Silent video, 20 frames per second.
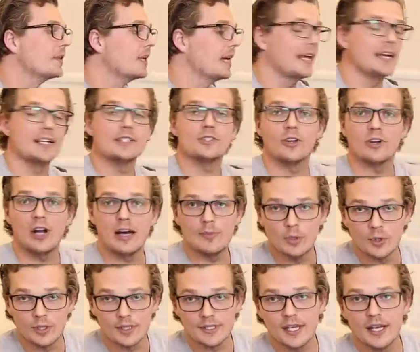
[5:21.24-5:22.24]
And it's not eye
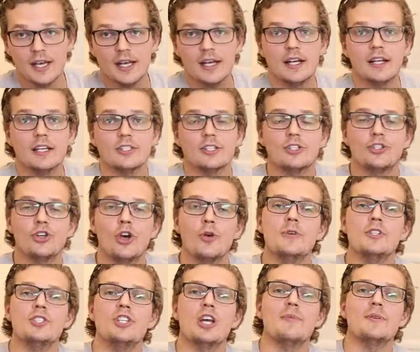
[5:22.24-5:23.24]
boogers. So
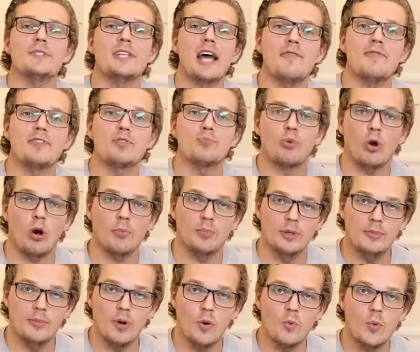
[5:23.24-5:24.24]
German Shepherds have this
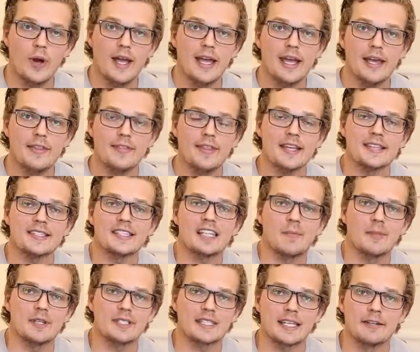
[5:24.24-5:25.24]
problem where their
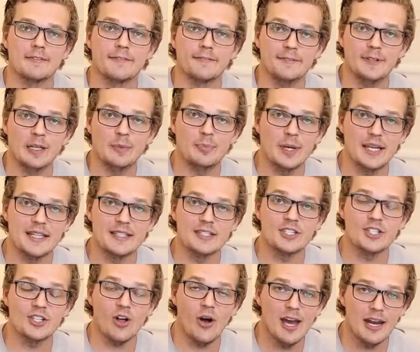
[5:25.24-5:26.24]
stomachs can flip
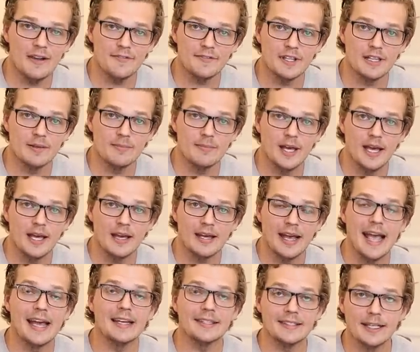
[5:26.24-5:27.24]
inside of them
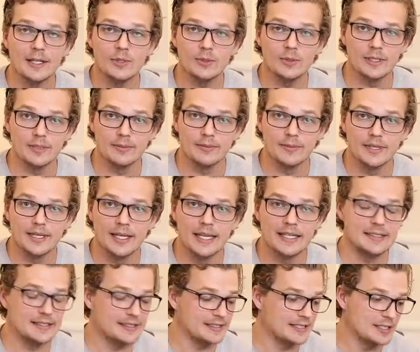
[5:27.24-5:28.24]
and kill them.
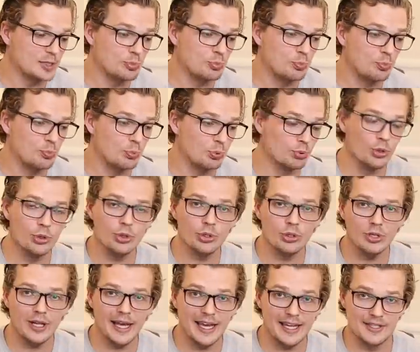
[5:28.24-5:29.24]
It's as
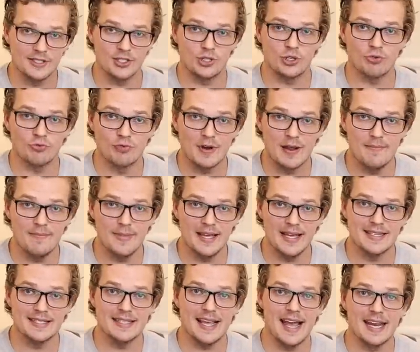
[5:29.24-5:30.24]
brutal and as grim
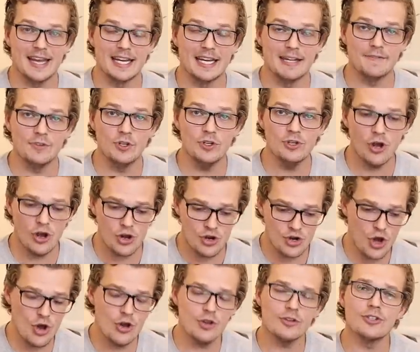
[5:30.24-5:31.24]
as that. And if you don't
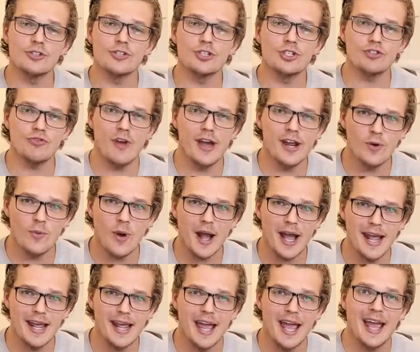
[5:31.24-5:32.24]
notice it straight
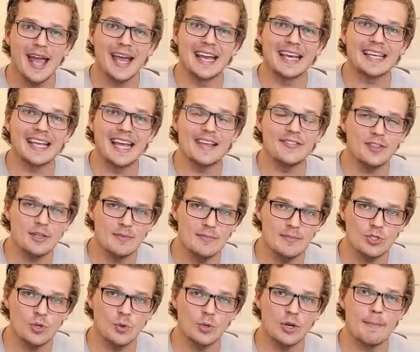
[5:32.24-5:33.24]
away and get
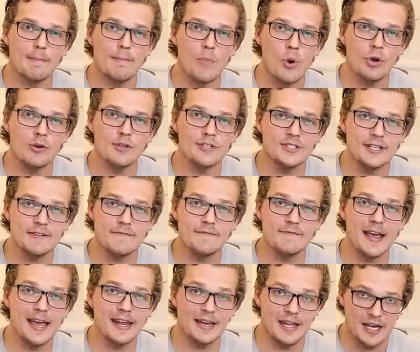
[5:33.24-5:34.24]
them to an emergency
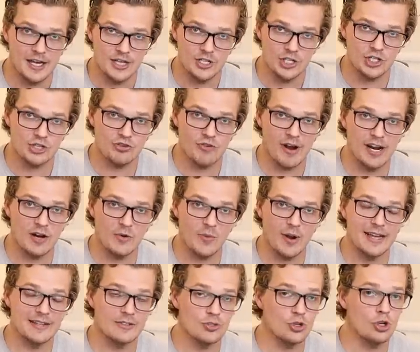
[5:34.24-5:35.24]
vet straight
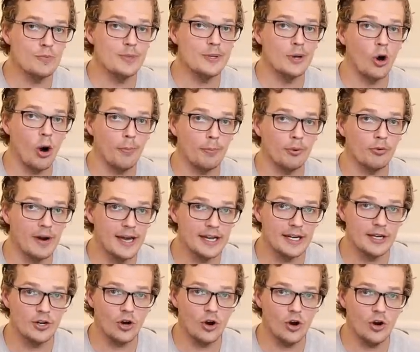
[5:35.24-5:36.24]
away to be
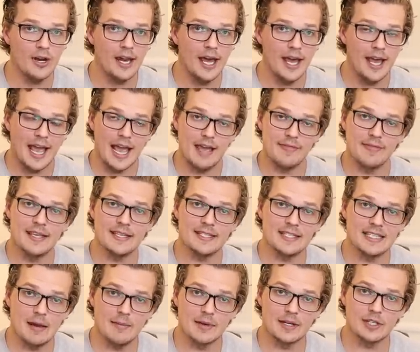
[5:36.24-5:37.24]
operated on and their
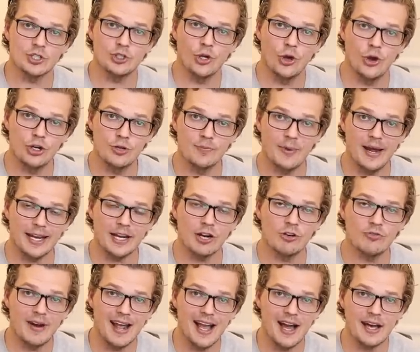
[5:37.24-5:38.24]
stomachs turned back
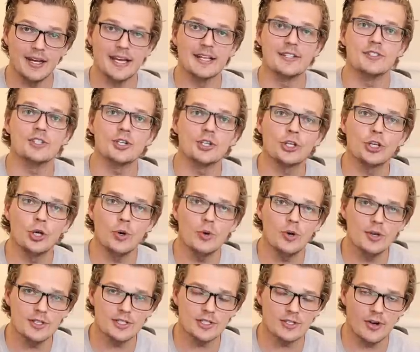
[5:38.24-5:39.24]
around and
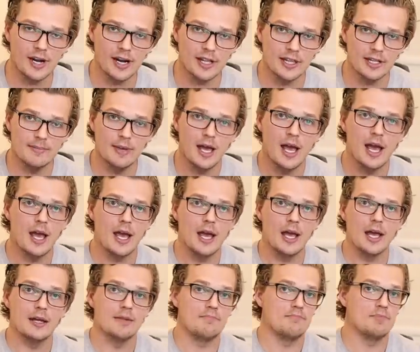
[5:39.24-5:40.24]
secured inside of them,
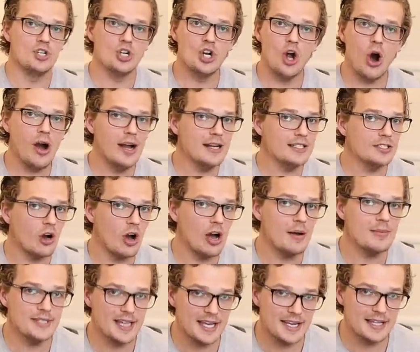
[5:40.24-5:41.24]
9
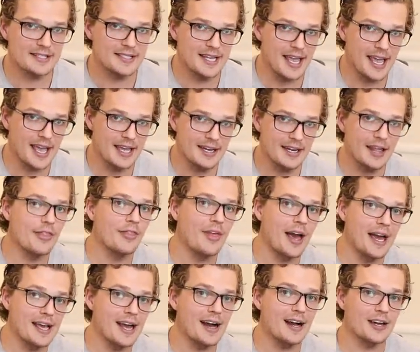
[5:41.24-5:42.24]
times out of 10,
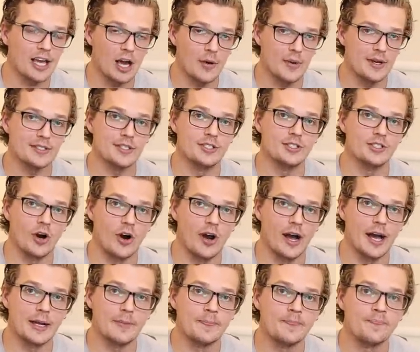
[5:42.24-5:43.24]
they are going to
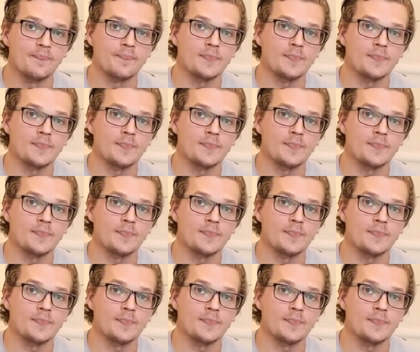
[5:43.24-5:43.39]
die.